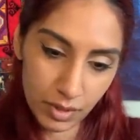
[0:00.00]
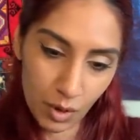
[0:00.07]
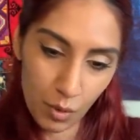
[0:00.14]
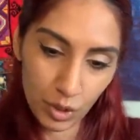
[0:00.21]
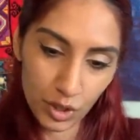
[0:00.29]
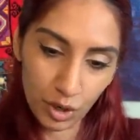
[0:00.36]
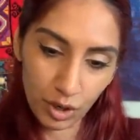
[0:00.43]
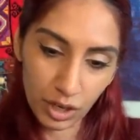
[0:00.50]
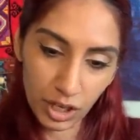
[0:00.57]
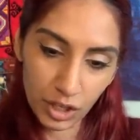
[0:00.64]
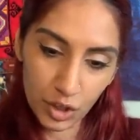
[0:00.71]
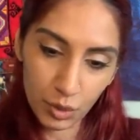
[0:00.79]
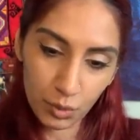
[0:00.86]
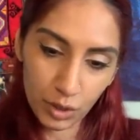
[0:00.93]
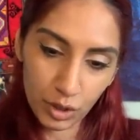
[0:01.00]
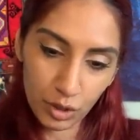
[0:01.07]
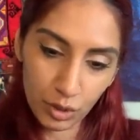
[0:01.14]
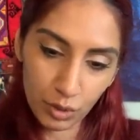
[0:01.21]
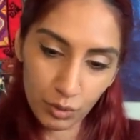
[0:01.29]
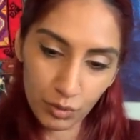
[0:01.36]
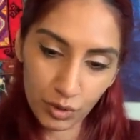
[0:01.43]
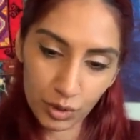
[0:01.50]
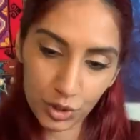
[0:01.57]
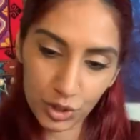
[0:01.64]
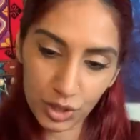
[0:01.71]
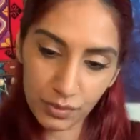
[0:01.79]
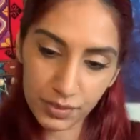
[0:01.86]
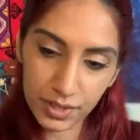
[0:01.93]
Returning to a new
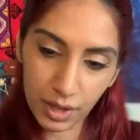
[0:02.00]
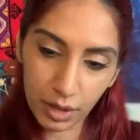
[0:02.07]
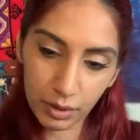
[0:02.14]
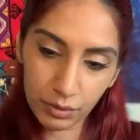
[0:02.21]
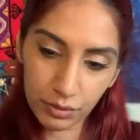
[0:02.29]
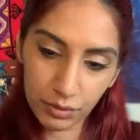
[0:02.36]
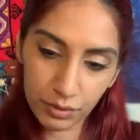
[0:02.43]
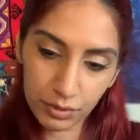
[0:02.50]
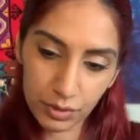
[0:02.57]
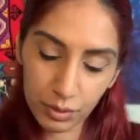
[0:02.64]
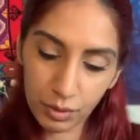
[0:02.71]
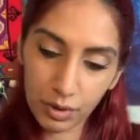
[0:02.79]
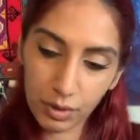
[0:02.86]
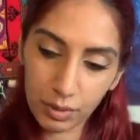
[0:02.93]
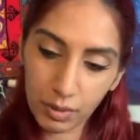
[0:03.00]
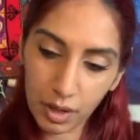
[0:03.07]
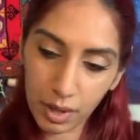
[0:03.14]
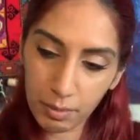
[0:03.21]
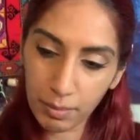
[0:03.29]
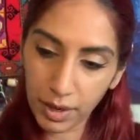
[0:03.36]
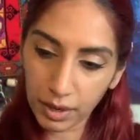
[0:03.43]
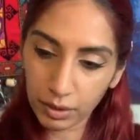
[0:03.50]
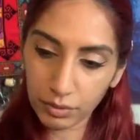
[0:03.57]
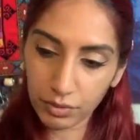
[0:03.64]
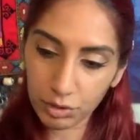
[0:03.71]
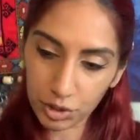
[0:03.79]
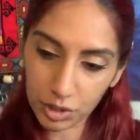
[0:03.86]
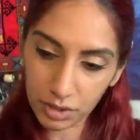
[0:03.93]
version of self, to a better
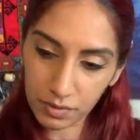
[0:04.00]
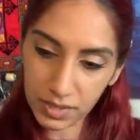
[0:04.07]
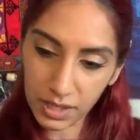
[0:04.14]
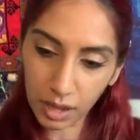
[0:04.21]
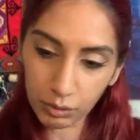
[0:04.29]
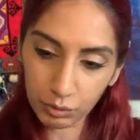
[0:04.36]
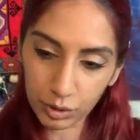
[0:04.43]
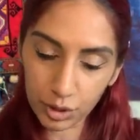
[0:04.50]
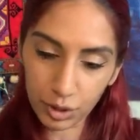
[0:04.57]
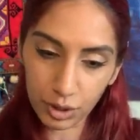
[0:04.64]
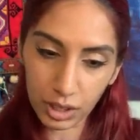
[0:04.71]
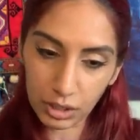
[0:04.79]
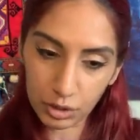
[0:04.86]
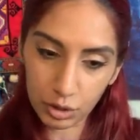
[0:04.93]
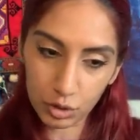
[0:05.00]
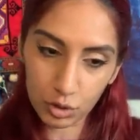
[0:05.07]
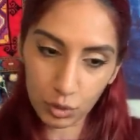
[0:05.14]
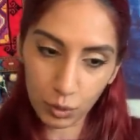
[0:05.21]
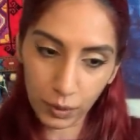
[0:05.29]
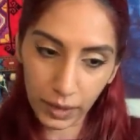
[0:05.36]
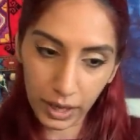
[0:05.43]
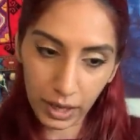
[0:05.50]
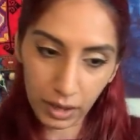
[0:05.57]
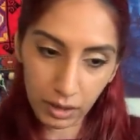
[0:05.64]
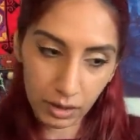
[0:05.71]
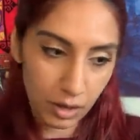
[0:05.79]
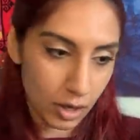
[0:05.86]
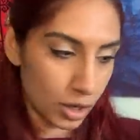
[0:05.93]
version of self, returning to
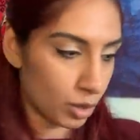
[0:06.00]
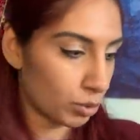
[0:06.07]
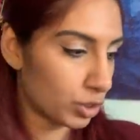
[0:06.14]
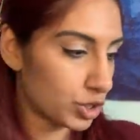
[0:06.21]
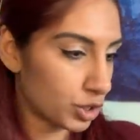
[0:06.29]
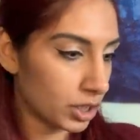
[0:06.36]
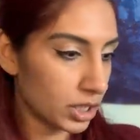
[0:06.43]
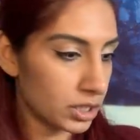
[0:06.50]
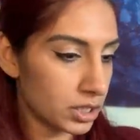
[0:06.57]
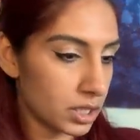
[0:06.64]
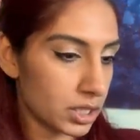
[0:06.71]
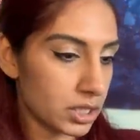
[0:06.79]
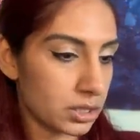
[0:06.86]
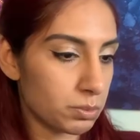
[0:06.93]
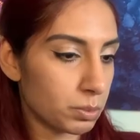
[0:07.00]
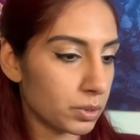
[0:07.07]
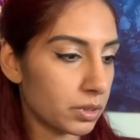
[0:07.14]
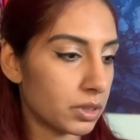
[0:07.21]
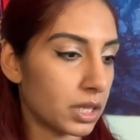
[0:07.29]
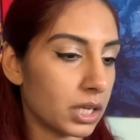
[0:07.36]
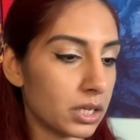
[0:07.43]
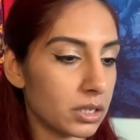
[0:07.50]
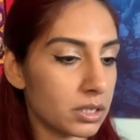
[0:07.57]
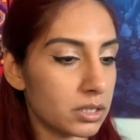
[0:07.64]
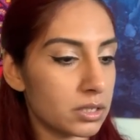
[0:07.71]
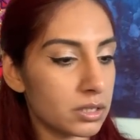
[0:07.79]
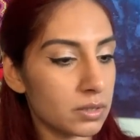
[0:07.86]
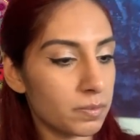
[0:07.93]
joy, returning to the simple
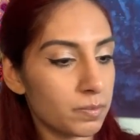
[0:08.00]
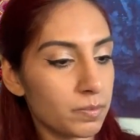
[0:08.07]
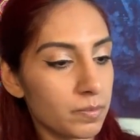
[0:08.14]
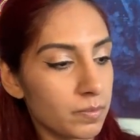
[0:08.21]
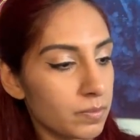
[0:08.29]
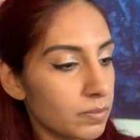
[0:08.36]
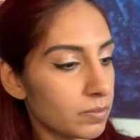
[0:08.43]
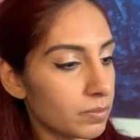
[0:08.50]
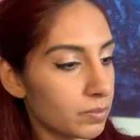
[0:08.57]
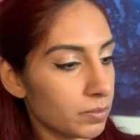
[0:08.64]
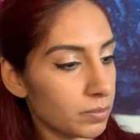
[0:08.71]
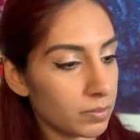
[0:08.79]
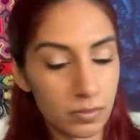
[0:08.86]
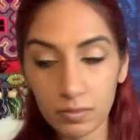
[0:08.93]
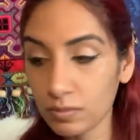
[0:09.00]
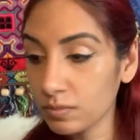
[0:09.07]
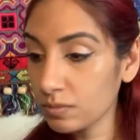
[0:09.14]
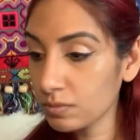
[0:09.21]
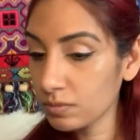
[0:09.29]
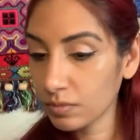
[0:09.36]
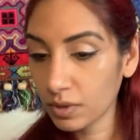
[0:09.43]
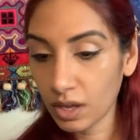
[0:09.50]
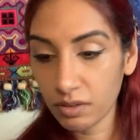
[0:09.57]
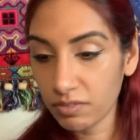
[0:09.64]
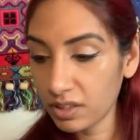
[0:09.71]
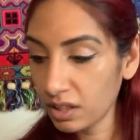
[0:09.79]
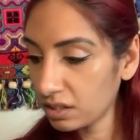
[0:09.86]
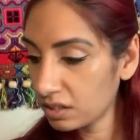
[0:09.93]
things. I
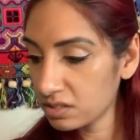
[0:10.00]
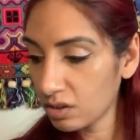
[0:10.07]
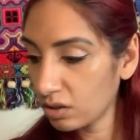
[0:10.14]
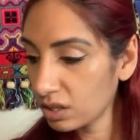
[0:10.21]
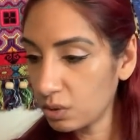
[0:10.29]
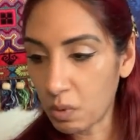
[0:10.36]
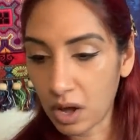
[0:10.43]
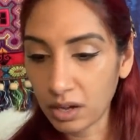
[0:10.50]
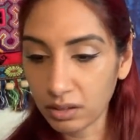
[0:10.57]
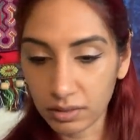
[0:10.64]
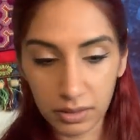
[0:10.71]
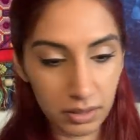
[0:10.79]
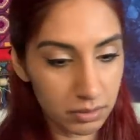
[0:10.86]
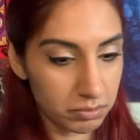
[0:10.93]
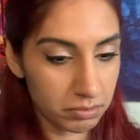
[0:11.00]
feel like that's all you want.